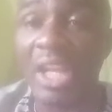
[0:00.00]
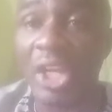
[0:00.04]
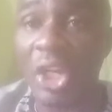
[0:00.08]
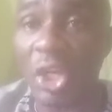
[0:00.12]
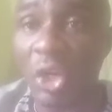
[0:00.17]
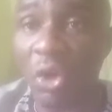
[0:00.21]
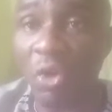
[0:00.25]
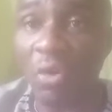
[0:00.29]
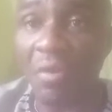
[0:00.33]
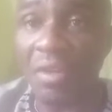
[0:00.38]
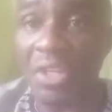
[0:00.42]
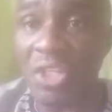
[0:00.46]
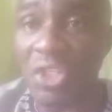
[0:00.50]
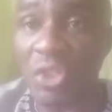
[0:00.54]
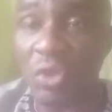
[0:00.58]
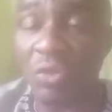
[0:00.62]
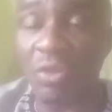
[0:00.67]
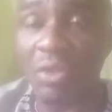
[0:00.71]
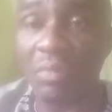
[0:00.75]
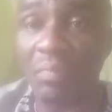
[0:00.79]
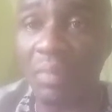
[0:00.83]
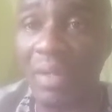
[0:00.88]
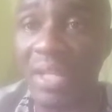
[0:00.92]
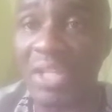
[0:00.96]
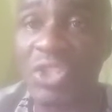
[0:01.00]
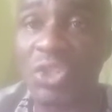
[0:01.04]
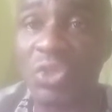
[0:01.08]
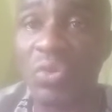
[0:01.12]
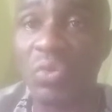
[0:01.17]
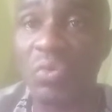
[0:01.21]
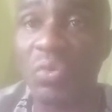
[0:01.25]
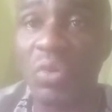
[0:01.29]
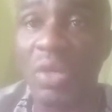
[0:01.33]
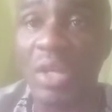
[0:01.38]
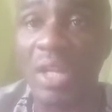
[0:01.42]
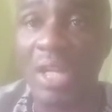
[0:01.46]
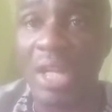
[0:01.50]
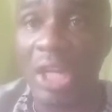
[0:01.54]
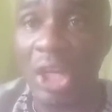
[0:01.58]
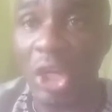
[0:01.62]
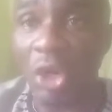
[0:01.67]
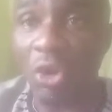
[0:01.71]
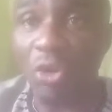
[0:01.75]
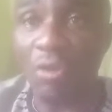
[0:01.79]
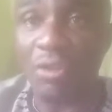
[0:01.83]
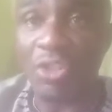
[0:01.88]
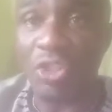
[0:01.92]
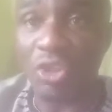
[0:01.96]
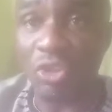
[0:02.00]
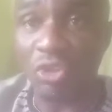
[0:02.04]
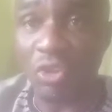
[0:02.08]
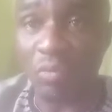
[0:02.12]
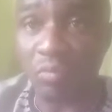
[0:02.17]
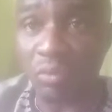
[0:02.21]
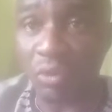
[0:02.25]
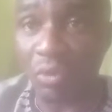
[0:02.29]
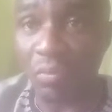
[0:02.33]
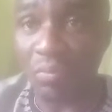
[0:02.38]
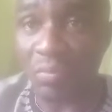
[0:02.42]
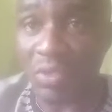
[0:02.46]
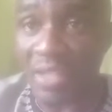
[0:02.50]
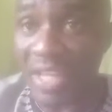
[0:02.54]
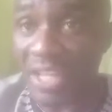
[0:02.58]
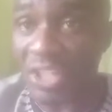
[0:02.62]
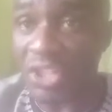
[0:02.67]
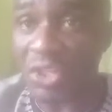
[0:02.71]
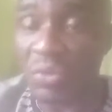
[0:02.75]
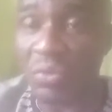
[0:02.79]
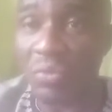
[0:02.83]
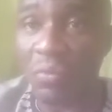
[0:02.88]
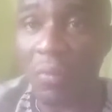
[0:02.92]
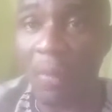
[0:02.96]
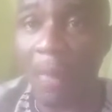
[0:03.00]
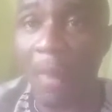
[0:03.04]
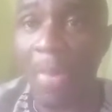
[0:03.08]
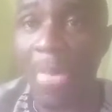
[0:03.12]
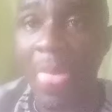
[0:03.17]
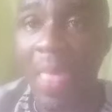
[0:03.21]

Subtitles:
God is going to bless you. God is going to protect you.